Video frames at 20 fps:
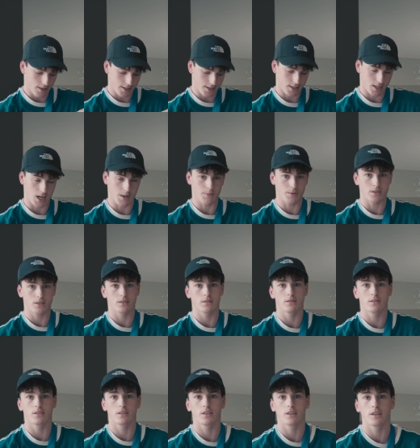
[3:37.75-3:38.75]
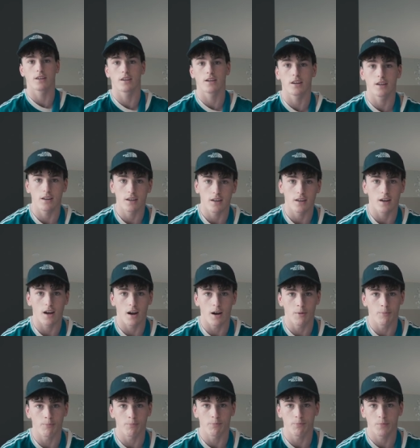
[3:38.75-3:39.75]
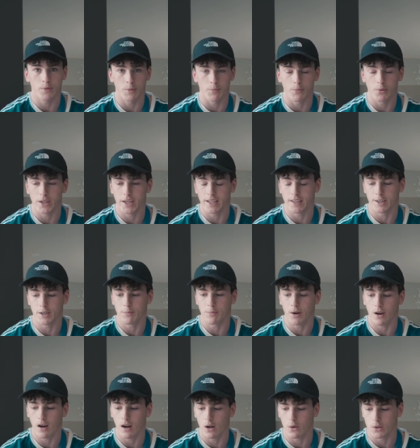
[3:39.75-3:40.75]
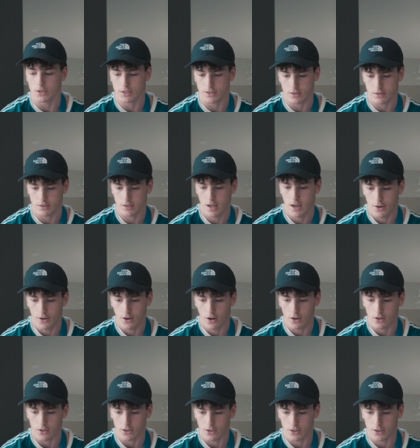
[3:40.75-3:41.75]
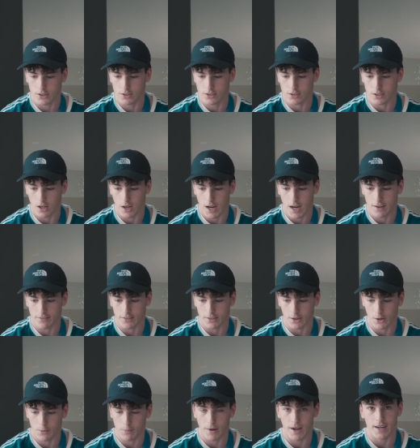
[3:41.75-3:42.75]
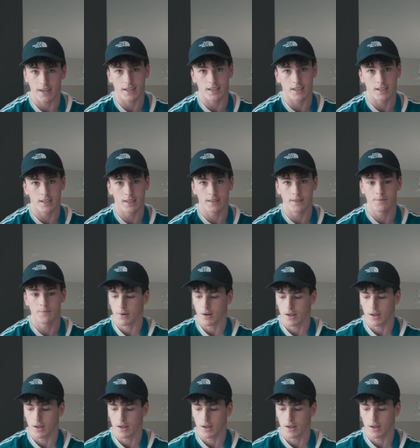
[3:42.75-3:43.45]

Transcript: This time it's come completely apart, which is not good, so I have to go back in.